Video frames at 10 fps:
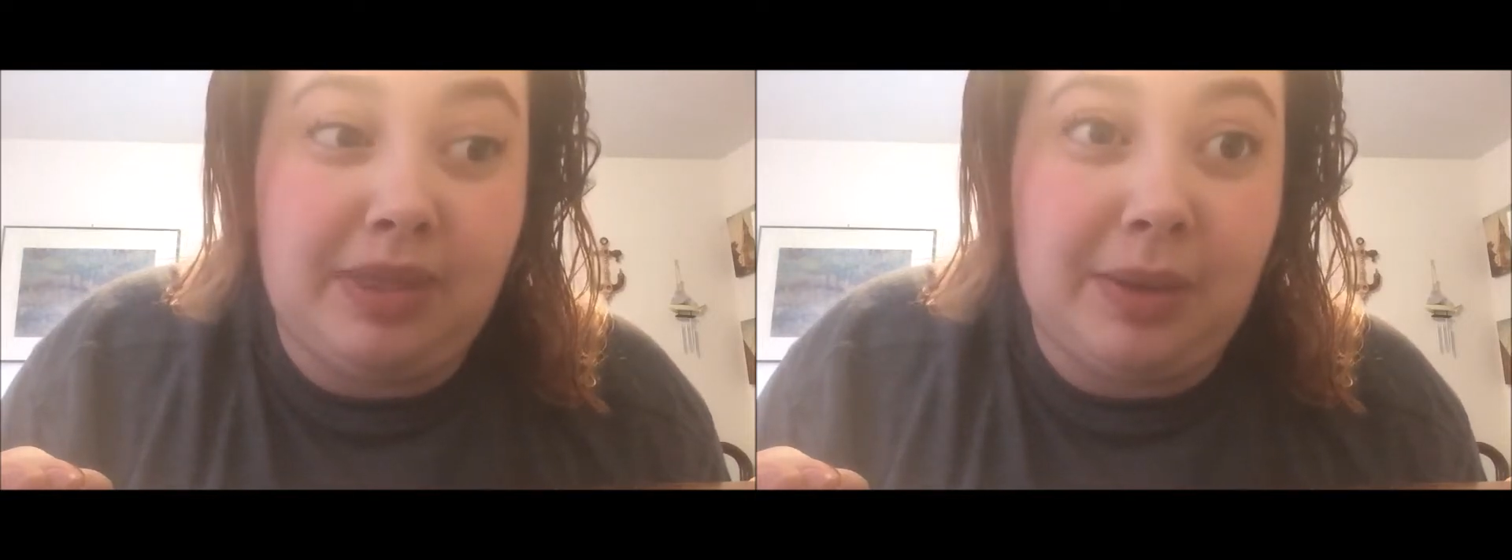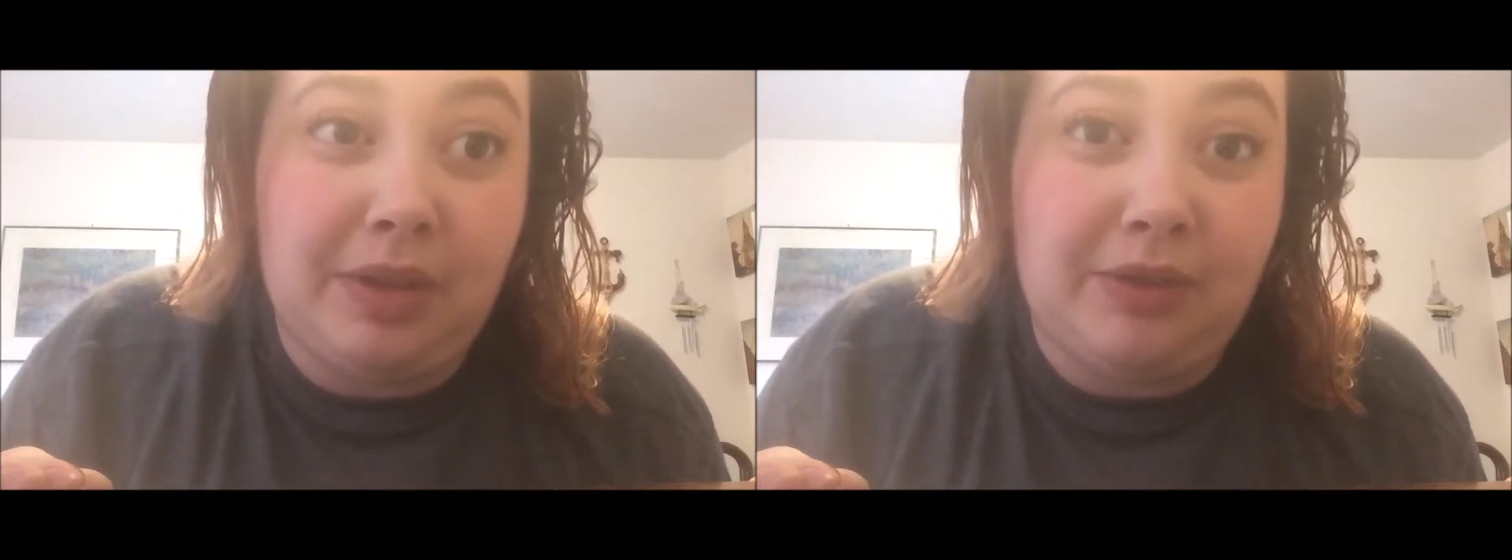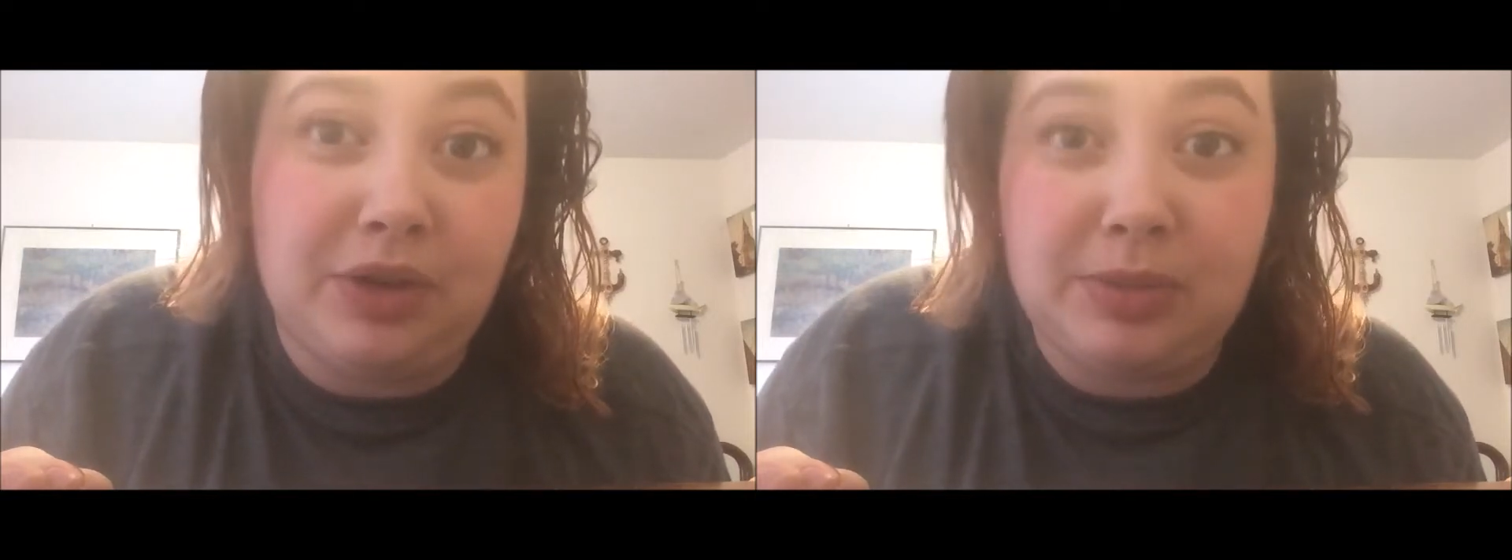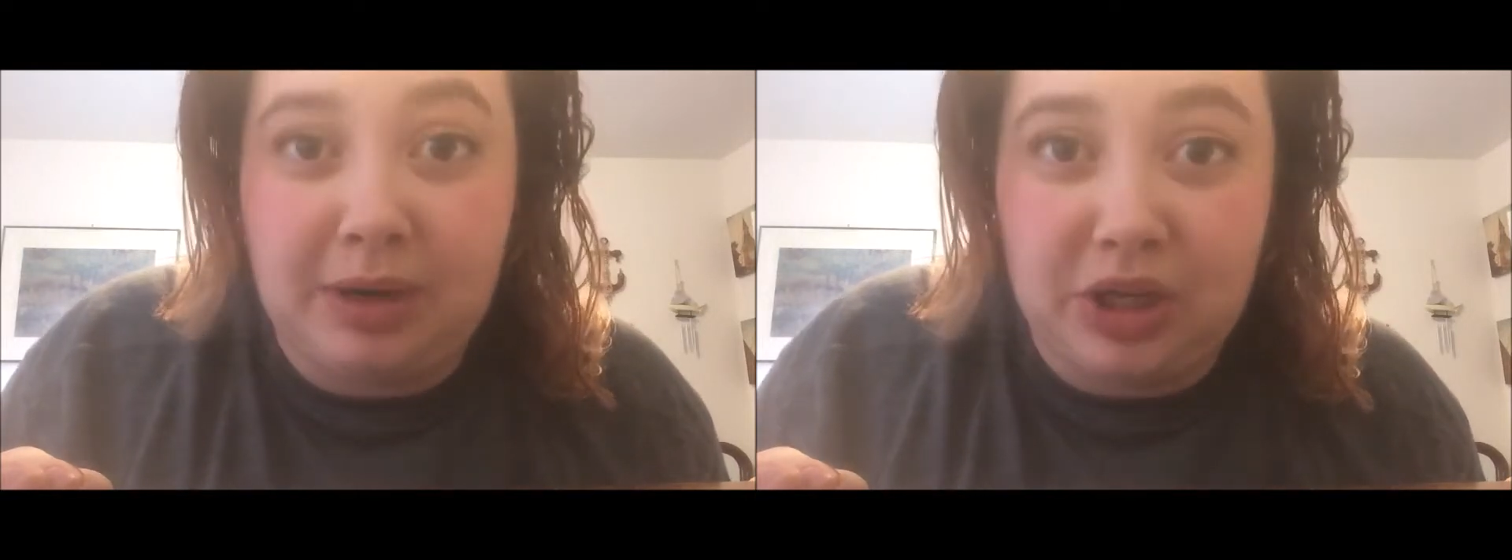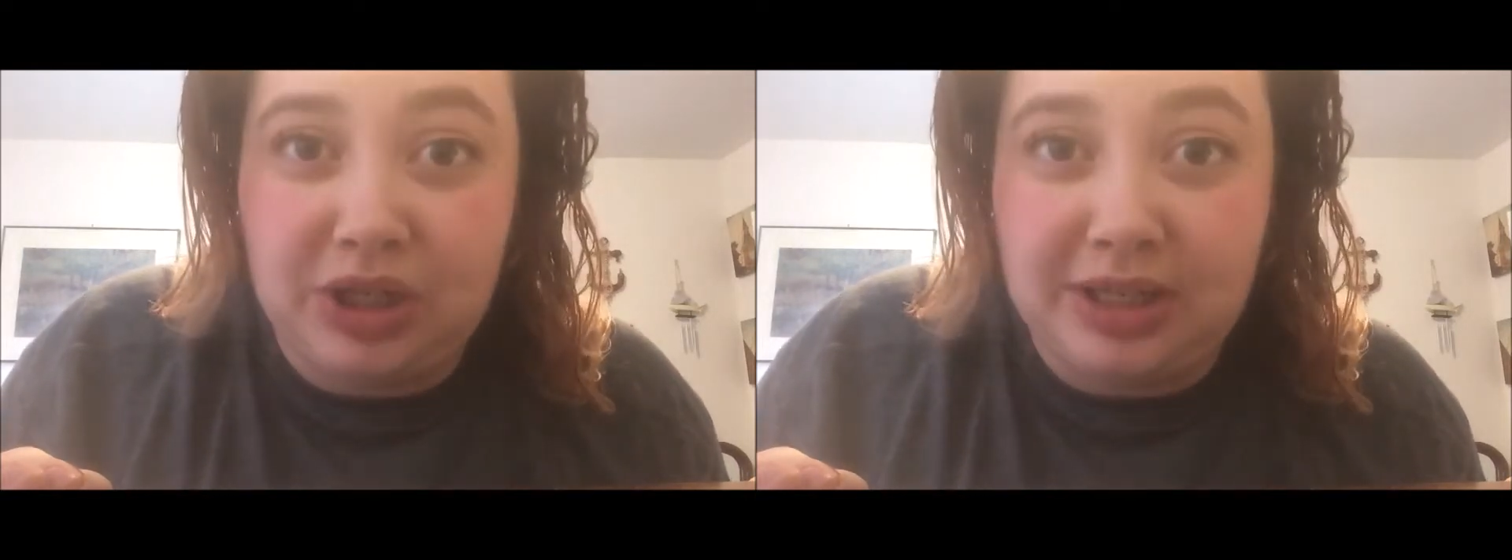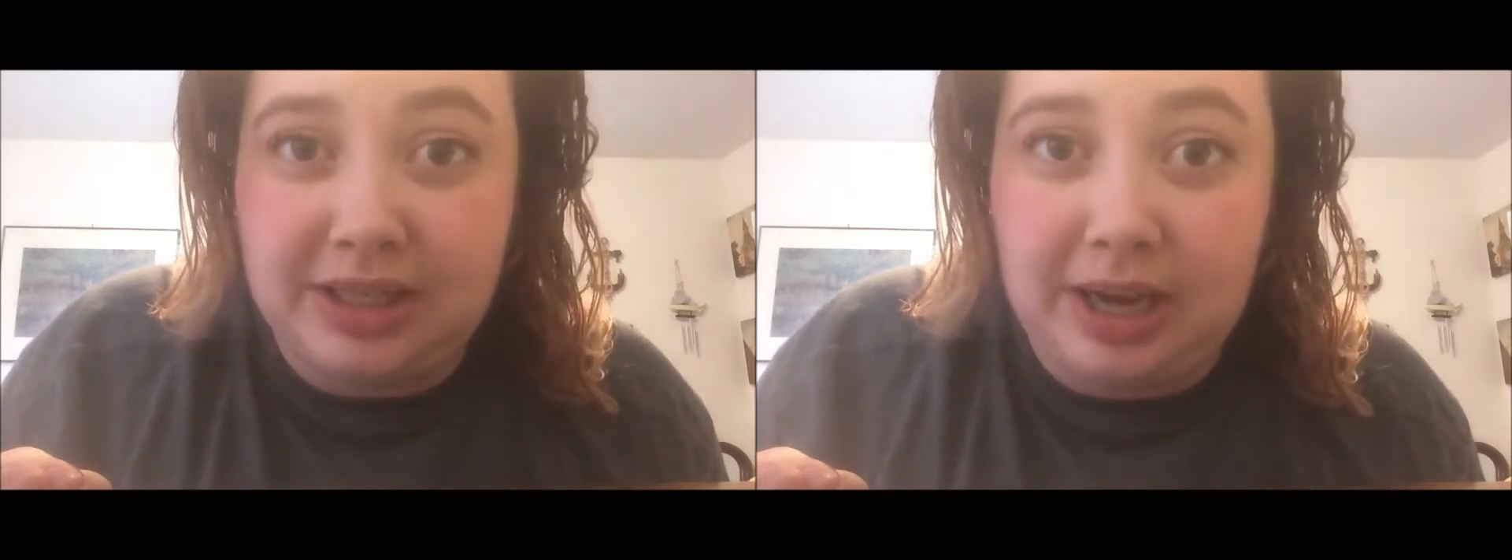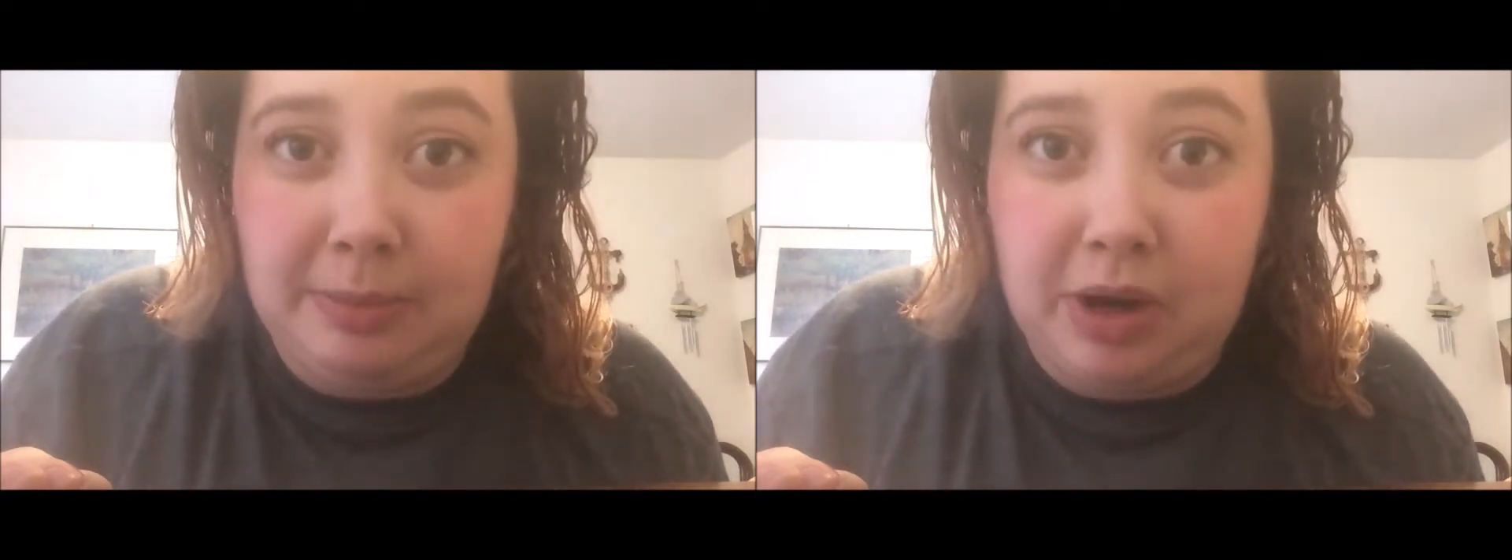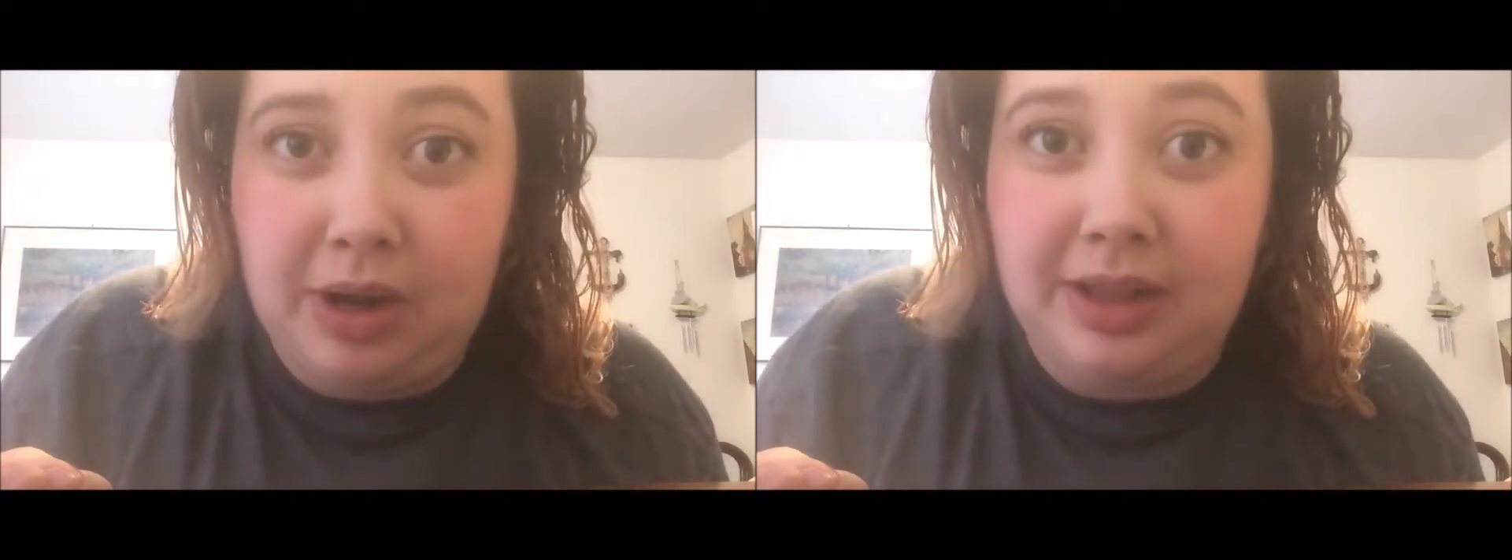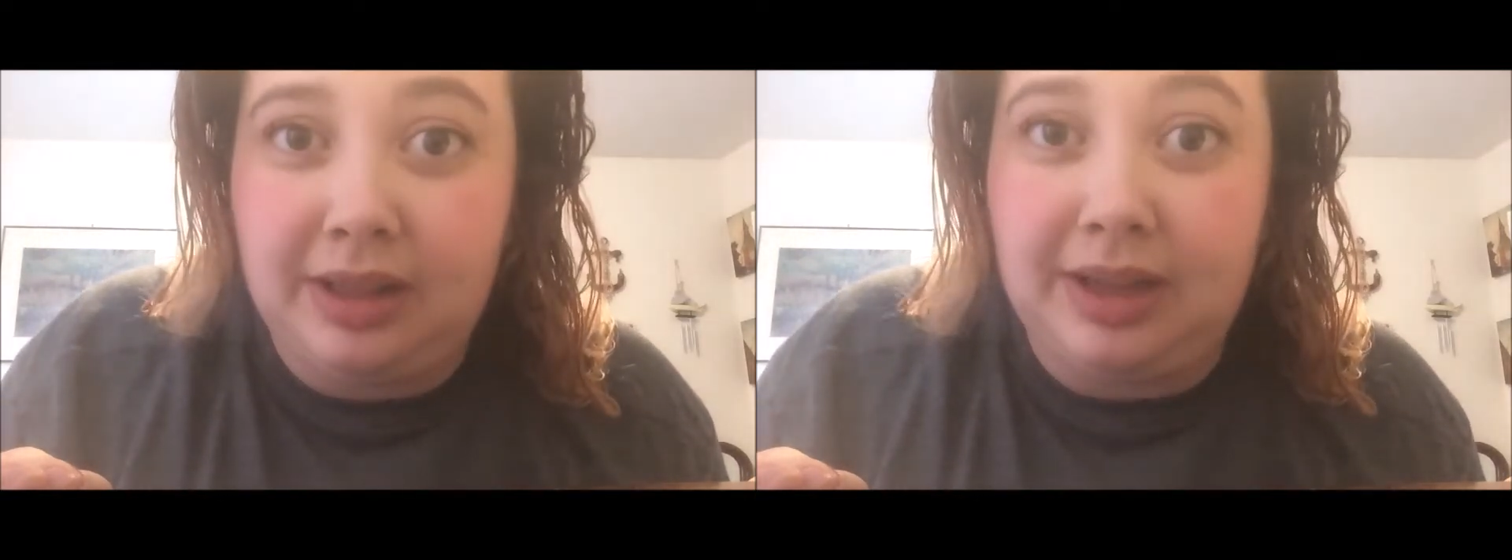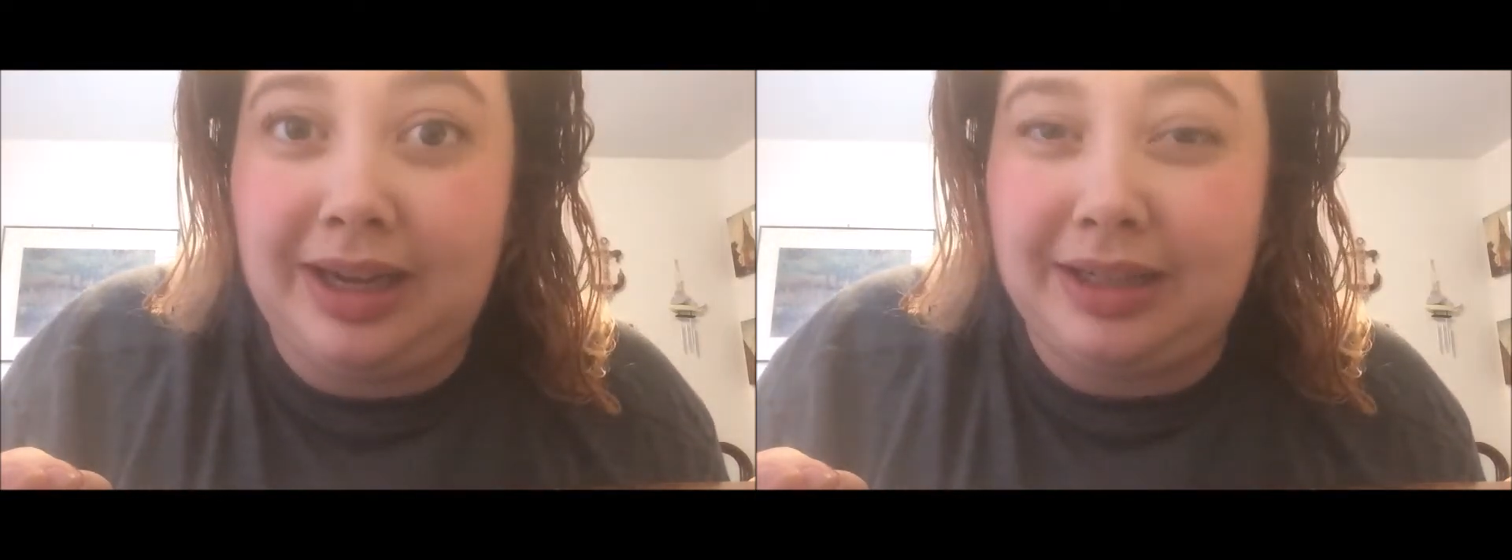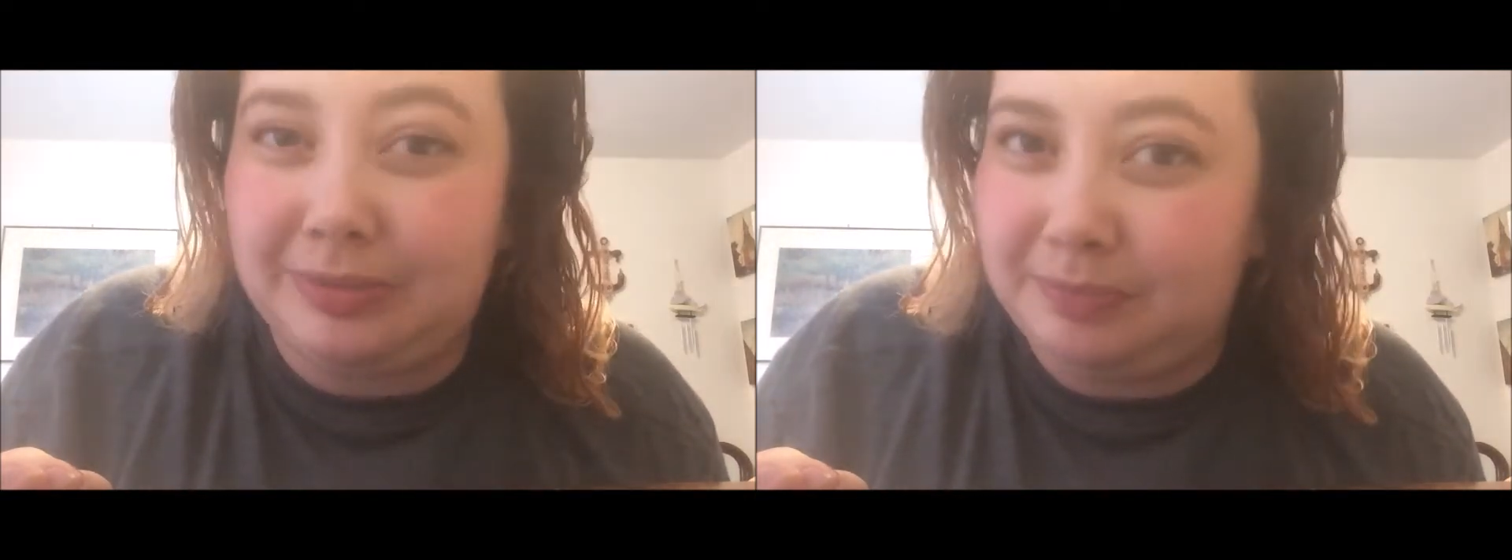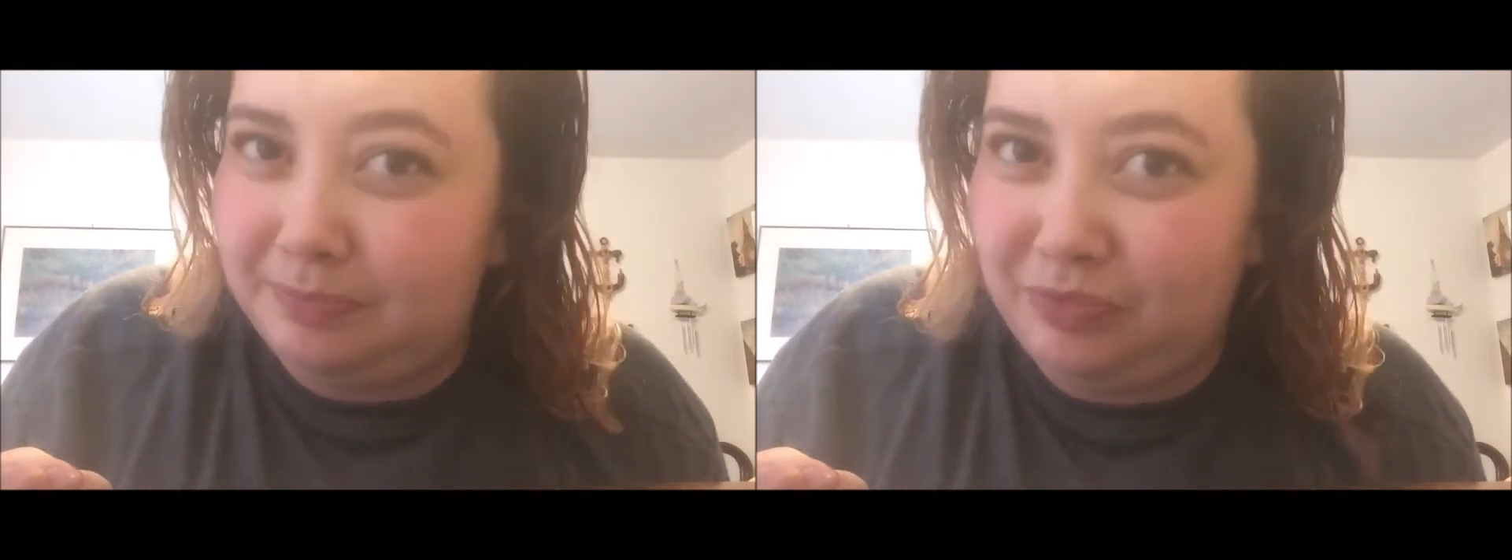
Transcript: but they were the first pair of jeans that I bought in like